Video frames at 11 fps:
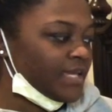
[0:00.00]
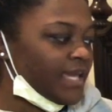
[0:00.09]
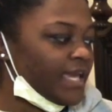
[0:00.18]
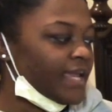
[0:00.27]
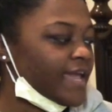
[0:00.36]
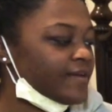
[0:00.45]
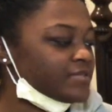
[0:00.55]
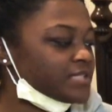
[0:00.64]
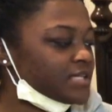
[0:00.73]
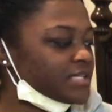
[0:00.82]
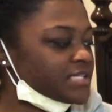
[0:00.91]
And now it's
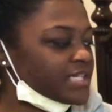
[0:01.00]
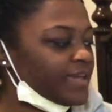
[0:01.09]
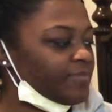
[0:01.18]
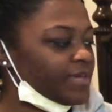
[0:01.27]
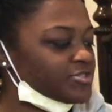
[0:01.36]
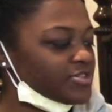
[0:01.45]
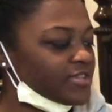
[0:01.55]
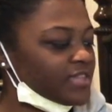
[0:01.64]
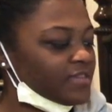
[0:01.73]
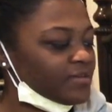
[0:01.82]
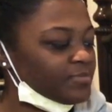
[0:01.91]
going to say make sure
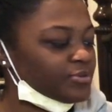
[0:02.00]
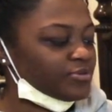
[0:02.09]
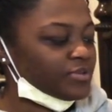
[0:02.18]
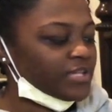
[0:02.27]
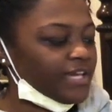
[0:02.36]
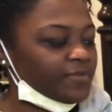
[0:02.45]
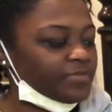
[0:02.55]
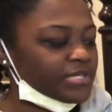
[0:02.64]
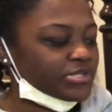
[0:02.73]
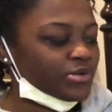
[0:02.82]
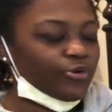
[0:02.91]
that the blue clamp
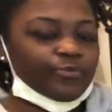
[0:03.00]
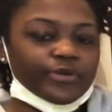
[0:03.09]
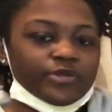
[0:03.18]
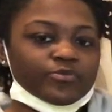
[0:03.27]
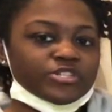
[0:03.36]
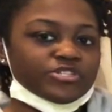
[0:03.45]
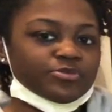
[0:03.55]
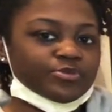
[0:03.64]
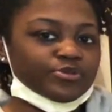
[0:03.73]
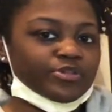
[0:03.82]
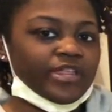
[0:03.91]
is open, which the
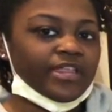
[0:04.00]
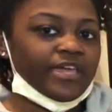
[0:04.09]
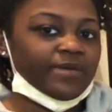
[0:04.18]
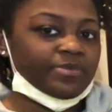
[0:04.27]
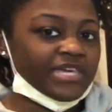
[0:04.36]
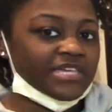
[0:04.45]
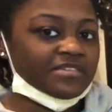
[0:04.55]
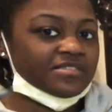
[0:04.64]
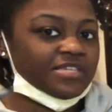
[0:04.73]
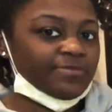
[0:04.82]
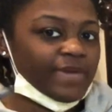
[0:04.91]
blue clamp is
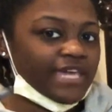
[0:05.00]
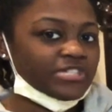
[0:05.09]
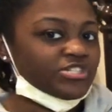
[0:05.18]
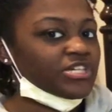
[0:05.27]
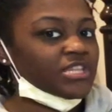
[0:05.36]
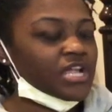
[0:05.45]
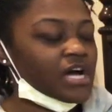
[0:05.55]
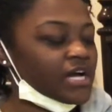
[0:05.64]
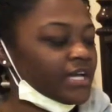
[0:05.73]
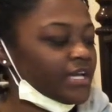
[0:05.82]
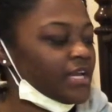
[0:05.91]
the patient
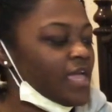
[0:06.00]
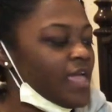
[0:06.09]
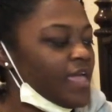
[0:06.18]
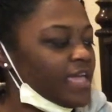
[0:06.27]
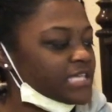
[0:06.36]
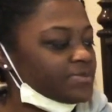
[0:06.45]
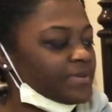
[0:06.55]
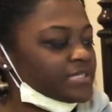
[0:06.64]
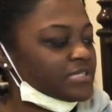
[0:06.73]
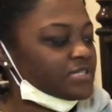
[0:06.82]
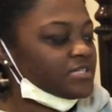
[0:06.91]
line. It's
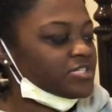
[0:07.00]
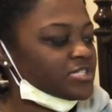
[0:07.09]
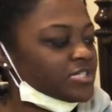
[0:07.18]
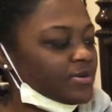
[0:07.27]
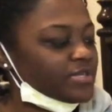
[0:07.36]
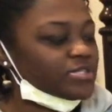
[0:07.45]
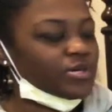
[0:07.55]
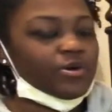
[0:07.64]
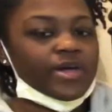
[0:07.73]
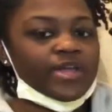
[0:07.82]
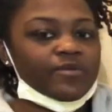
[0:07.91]
basically just going to go
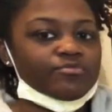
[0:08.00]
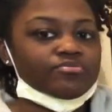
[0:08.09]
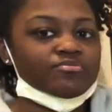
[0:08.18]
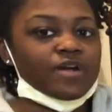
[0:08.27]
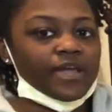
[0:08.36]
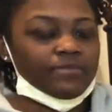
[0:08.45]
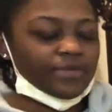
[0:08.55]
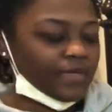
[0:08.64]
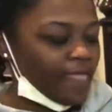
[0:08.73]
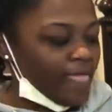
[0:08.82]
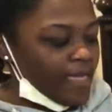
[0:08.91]
ahead and prime it.
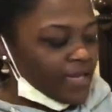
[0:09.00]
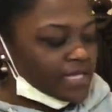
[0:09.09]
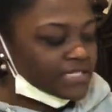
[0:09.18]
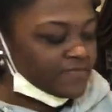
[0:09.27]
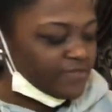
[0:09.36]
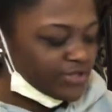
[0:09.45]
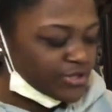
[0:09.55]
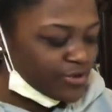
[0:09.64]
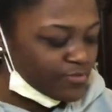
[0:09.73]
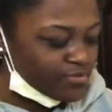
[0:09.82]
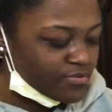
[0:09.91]
Because if you
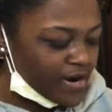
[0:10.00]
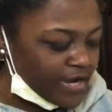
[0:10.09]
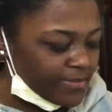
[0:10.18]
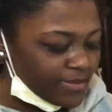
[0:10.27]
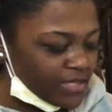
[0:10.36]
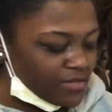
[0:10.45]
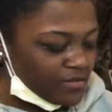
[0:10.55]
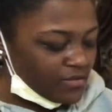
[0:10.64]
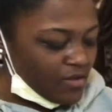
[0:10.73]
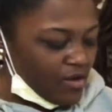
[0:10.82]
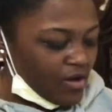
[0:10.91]
don't prime it,
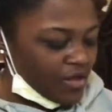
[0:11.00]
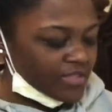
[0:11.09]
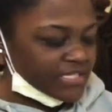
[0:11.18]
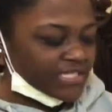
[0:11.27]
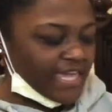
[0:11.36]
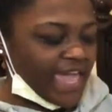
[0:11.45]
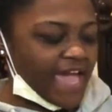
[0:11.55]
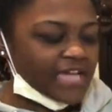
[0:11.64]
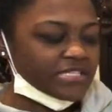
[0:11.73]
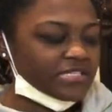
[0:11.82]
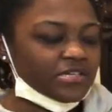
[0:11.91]
all this
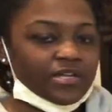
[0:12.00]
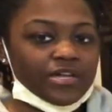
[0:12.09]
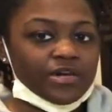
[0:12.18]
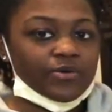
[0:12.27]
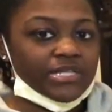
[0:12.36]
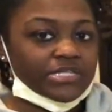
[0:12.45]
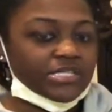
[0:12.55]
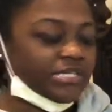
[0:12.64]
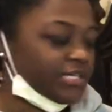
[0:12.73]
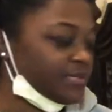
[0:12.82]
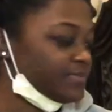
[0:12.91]
gas is going to go into
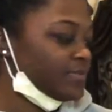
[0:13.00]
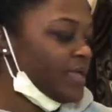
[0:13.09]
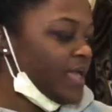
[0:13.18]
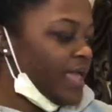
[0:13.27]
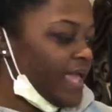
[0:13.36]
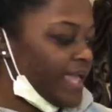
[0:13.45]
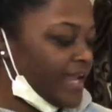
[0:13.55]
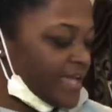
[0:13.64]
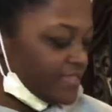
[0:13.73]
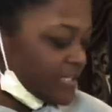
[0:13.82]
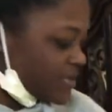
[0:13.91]
you. And
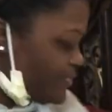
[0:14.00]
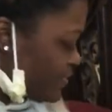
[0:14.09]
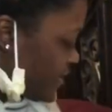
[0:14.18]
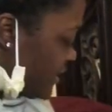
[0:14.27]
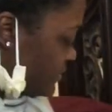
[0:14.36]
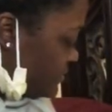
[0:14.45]
at this point,